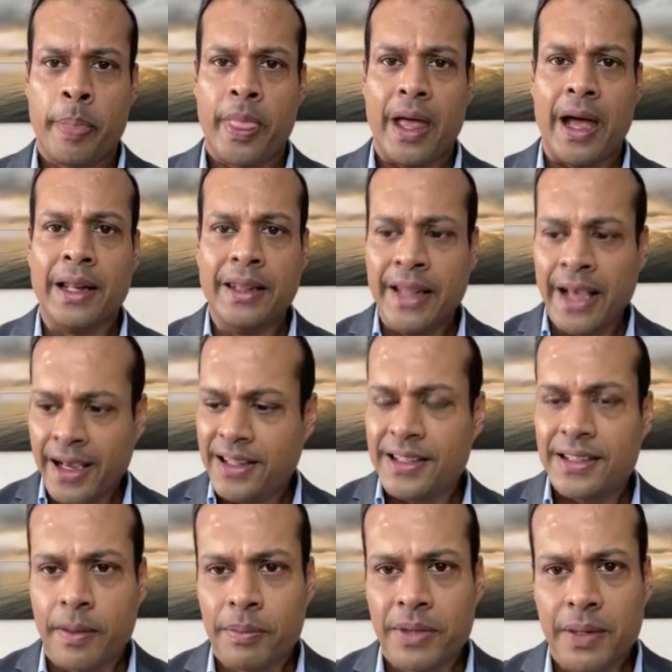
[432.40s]
and
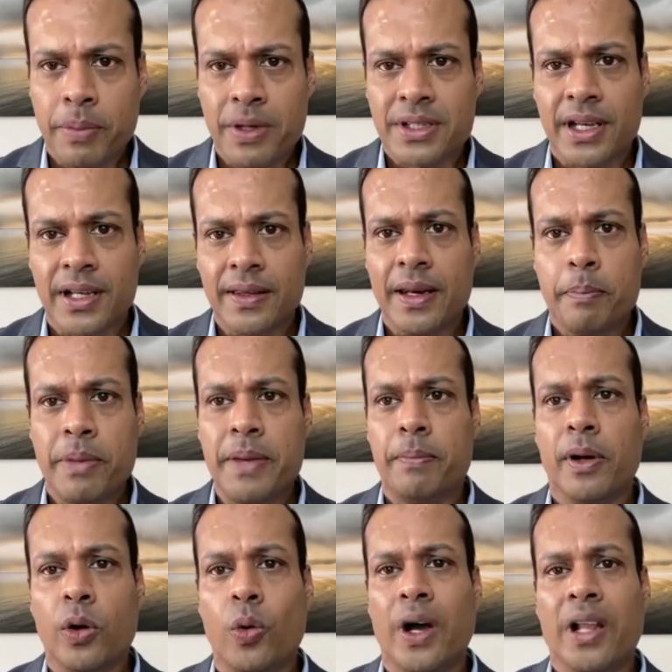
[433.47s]
90-something% of the
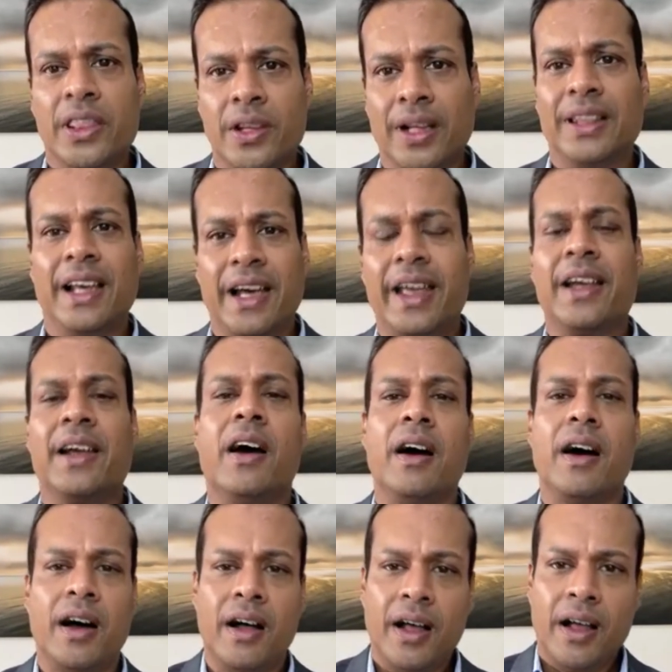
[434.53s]
people who are not dying
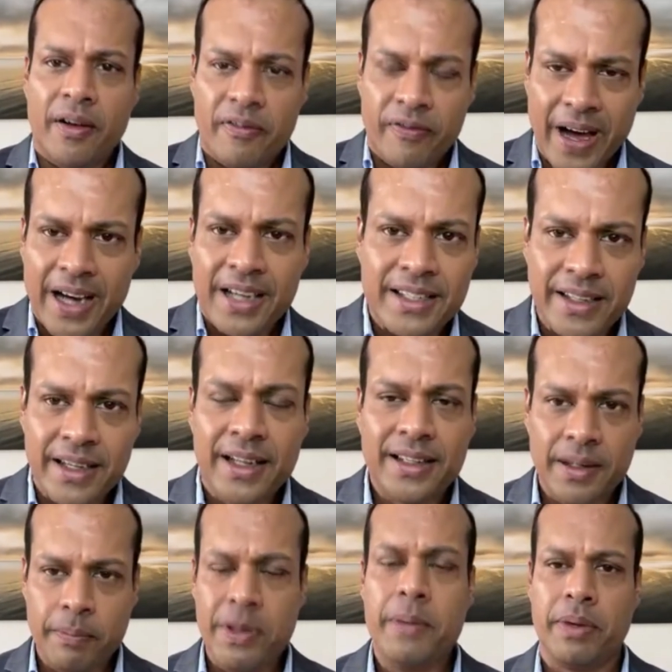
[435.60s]
are
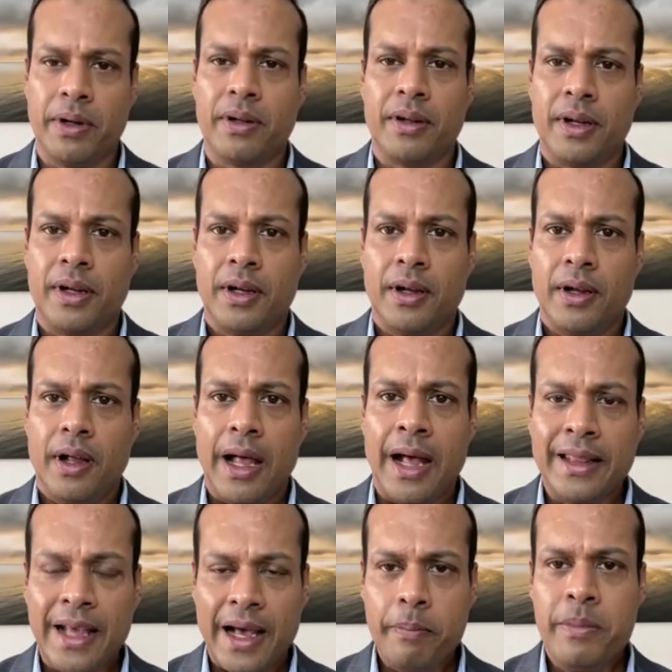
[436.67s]
vaccinated people. And
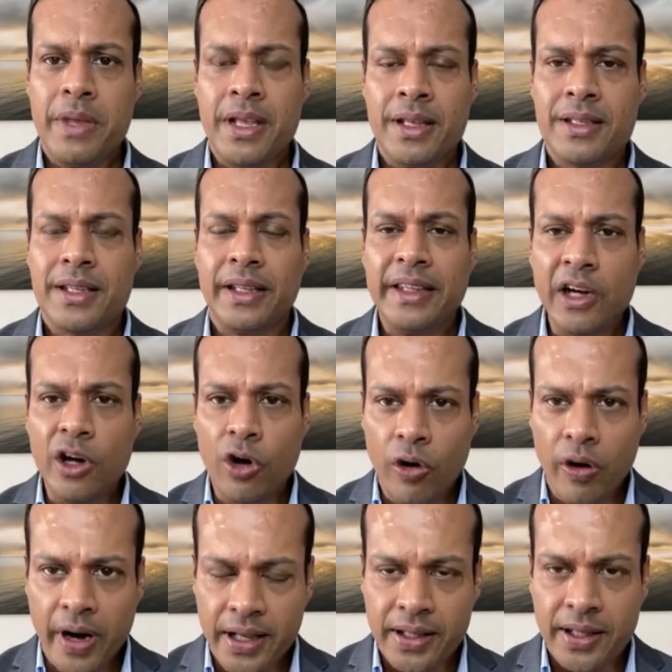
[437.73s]
that means that the
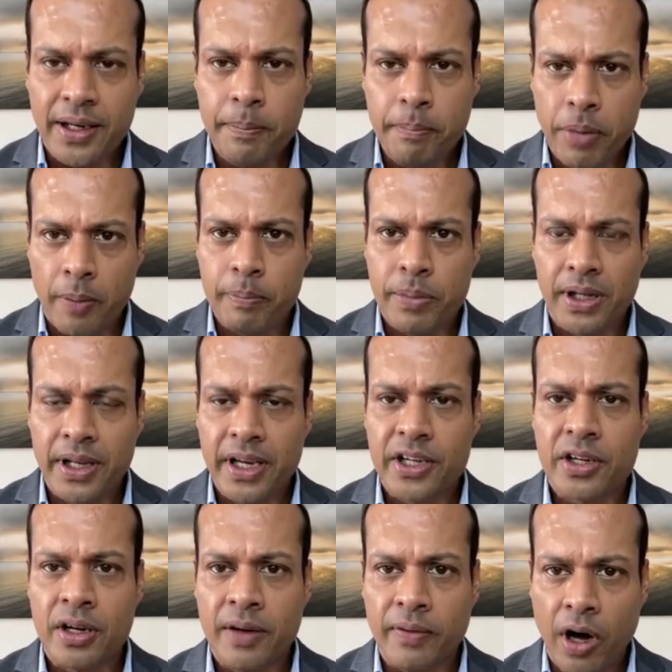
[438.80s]
greater the population
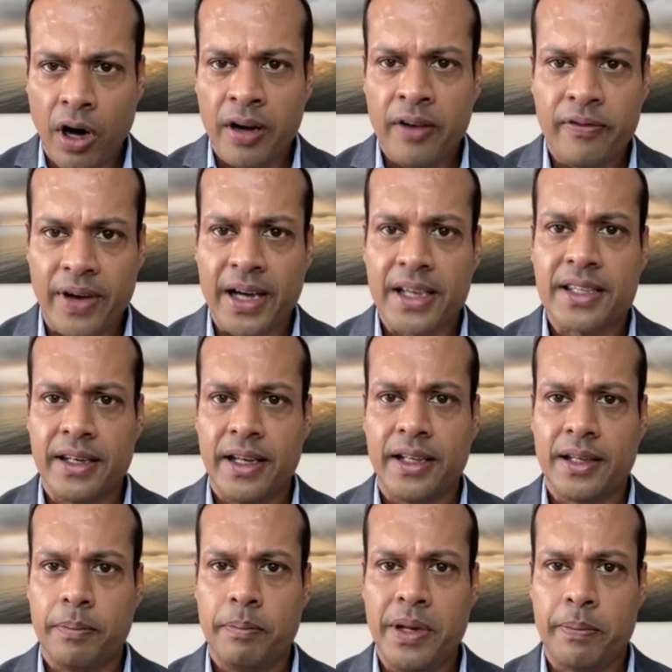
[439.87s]
of
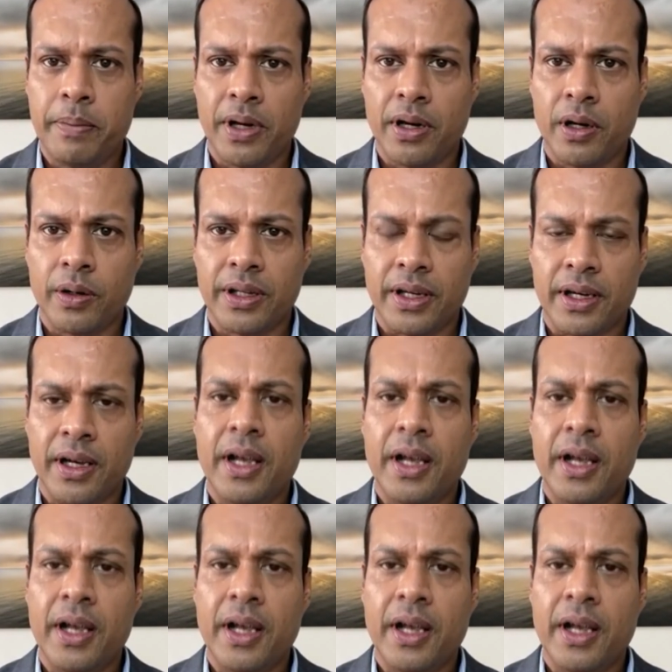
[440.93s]
unvaccinated people out there,